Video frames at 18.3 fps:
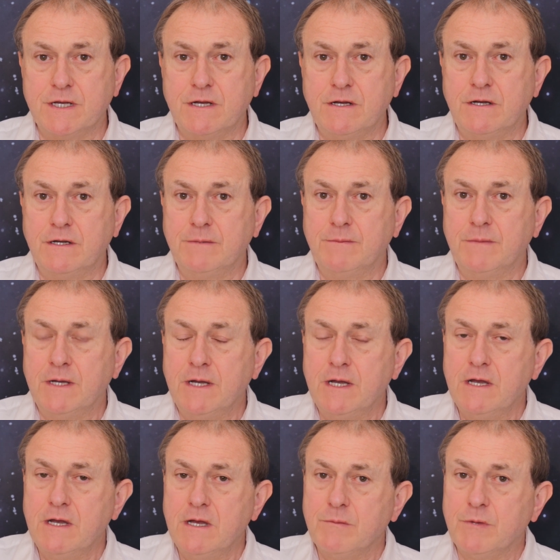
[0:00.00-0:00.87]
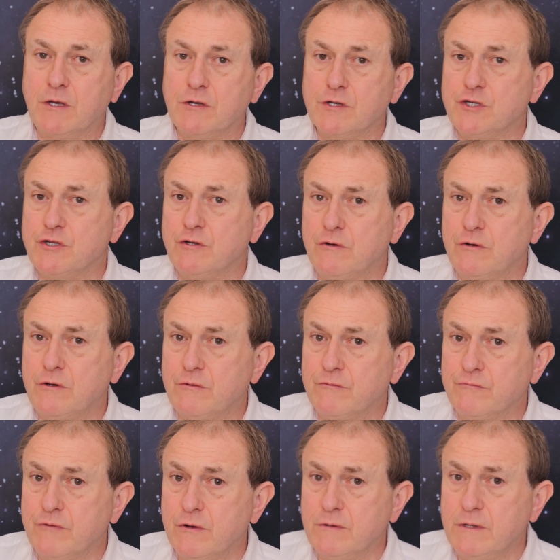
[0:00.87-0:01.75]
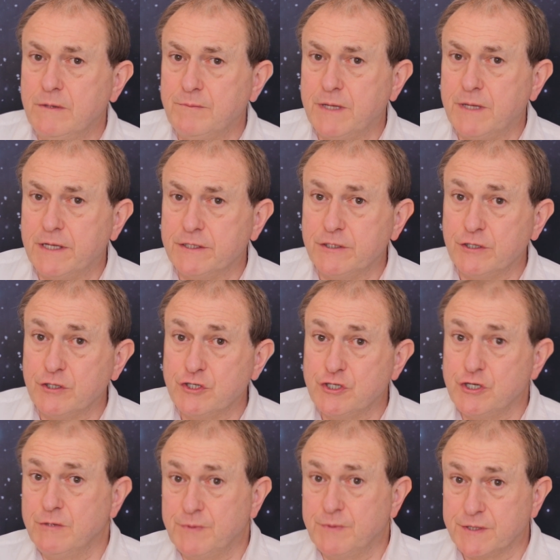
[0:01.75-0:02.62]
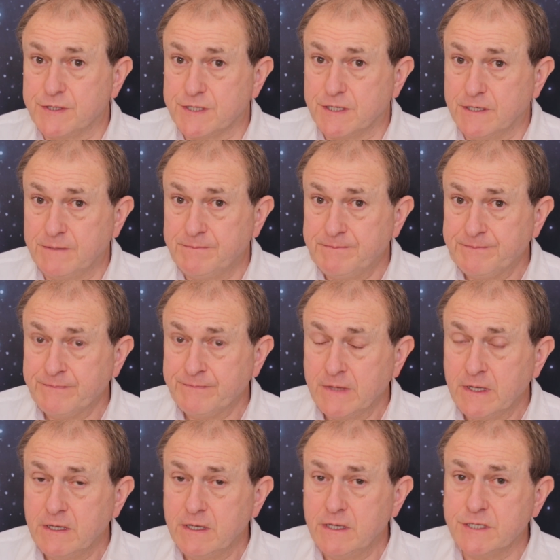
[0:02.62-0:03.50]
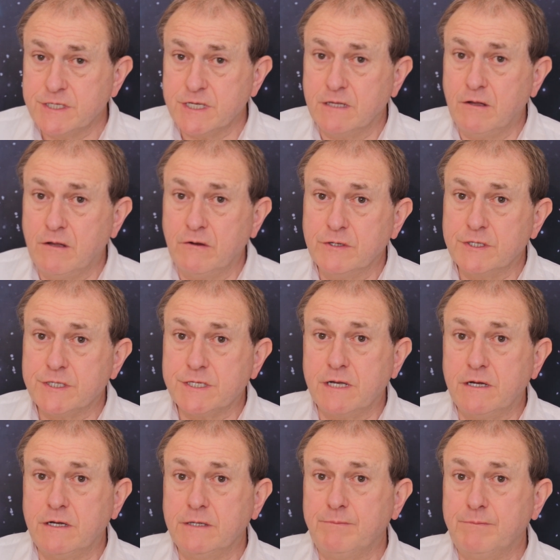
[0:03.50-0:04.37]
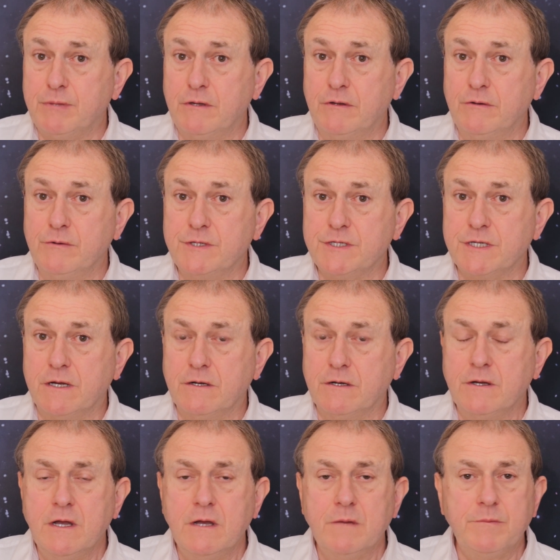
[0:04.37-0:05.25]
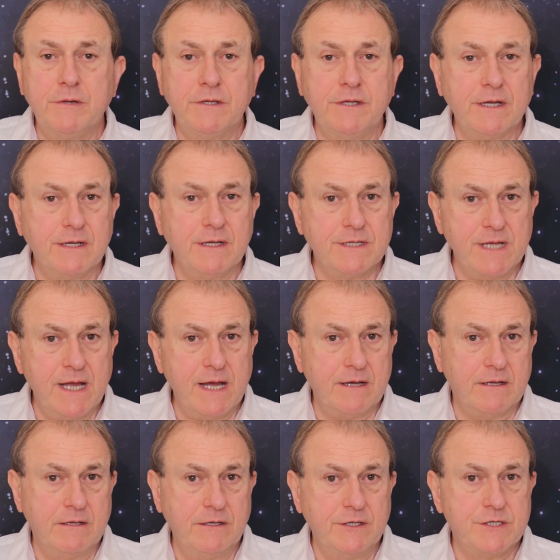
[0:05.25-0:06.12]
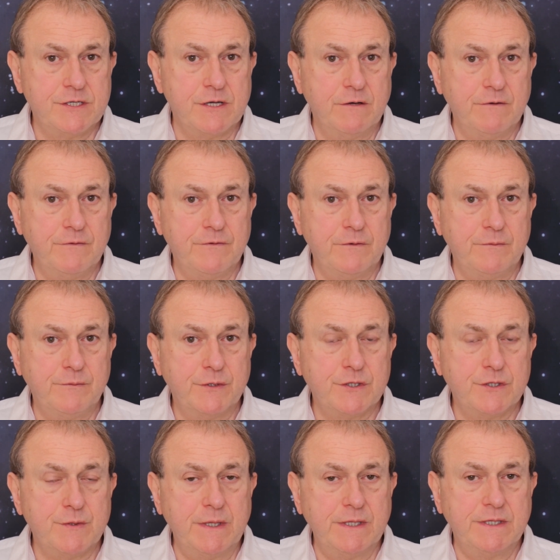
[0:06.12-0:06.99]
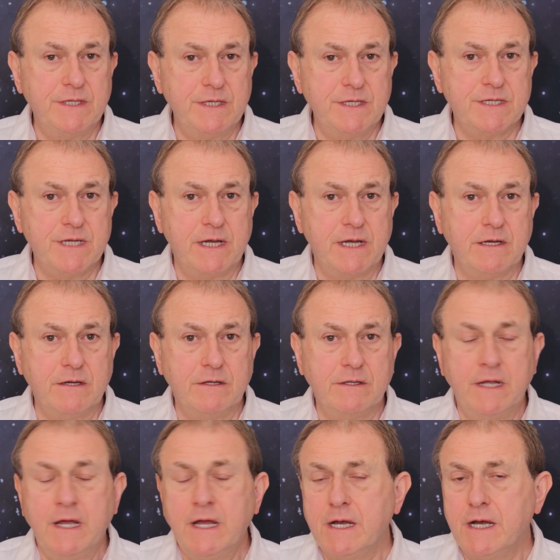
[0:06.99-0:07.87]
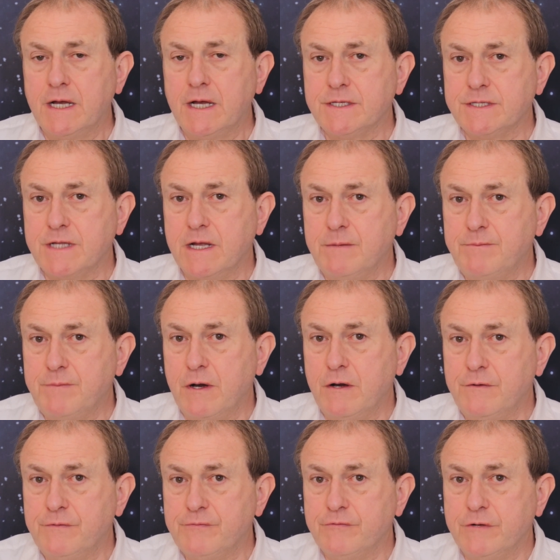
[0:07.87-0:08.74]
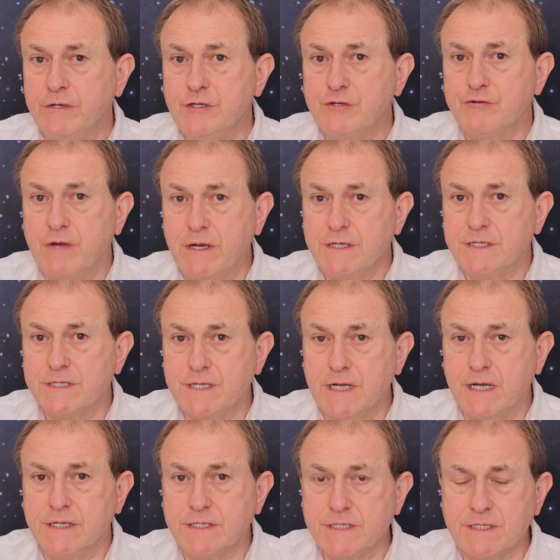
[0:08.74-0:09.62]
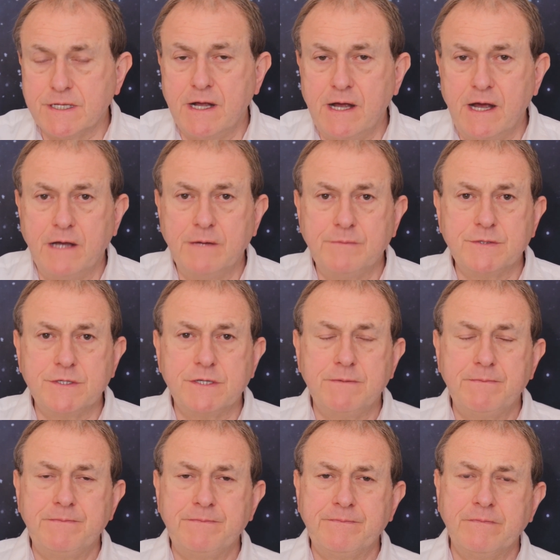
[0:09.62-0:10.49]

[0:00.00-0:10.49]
time because your ruling planet Jupiter is alongside Pluto, but exactly so from the 22nd as they both retrace their steps.